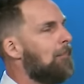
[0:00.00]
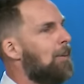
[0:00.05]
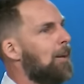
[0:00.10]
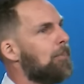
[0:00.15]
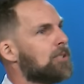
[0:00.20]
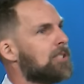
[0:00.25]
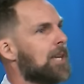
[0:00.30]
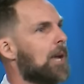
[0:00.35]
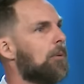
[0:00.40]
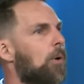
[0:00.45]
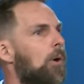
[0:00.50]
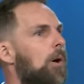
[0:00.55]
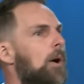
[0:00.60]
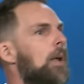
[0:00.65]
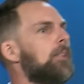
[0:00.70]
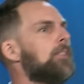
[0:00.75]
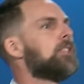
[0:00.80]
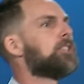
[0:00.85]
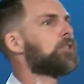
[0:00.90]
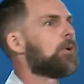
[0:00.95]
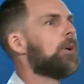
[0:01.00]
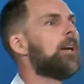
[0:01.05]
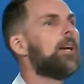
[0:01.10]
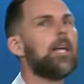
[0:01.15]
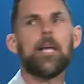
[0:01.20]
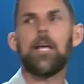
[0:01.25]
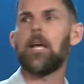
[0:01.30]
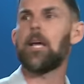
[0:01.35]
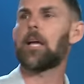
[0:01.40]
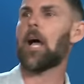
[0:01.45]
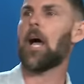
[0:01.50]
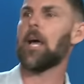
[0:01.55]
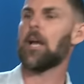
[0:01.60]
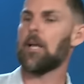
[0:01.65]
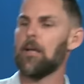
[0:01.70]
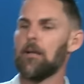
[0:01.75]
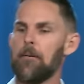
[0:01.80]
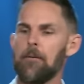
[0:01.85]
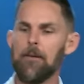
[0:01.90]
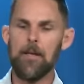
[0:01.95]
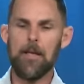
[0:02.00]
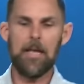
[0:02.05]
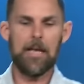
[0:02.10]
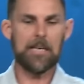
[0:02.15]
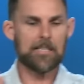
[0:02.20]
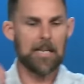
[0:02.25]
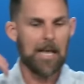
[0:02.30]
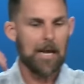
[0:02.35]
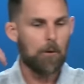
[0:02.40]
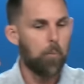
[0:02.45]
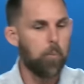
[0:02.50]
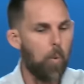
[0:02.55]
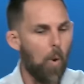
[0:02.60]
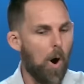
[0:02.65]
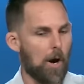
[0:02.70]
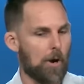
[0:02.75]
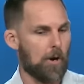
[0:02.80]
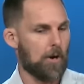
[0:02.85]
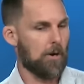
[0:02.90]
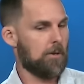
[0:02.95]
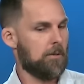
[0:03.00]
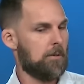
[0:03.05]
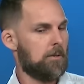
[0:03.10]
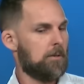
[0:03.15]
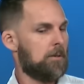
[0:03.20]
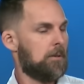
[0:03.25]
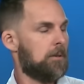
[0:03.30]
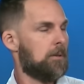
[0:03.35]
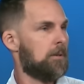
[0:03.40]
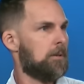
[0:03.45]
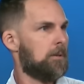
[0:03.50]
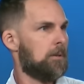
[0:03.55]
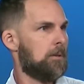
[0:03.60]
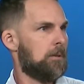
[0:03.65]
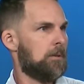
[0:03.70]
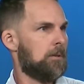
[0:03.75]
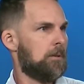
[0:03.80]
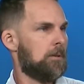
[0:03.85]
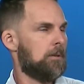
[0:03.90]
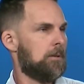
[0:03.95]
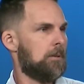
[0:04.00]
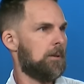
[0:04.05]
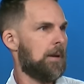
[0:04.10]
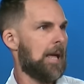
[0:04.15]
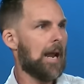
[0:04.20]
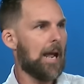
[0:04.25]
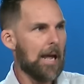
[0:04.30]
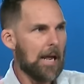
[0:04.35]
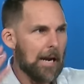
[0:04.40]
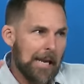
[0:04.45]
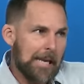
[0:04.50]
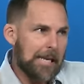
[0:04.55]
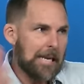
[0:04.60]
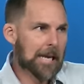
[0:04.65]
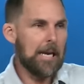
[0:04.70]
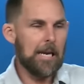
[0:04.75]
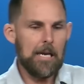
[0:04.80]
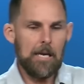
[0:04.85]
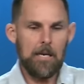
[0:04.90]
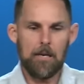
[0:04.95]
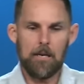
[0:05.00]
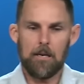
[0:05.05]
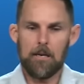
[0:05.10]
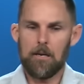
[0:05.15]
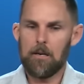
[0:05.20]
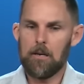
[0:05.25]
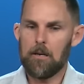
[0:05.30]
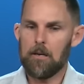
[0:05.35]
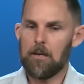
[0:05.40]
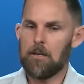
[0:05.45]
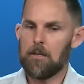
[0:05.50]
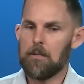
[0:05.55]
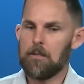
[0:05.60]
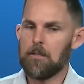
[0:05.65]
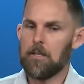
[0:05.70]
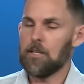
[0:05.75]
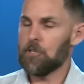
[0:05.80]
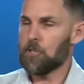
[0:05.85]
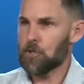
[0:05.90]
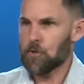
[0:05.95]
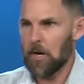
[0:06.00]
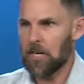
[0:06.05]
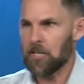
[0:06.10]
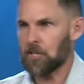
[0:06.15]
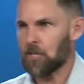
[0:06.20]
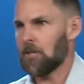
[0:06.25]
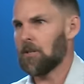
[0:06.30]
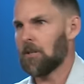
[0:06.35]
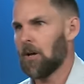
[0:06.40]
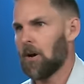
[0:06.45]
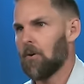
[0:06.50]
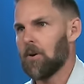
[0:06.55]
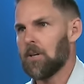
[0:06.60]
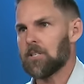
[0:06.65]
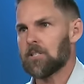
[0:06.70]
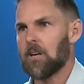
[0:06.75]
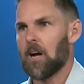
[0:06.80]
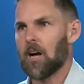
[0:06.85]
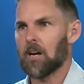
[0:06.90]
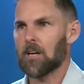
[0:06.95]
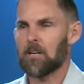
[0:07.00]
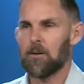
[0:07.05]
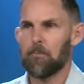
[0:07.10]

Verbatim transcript: people say, well, the Trinity, it kind of is like water. And, and I get it. The illustration, though, is not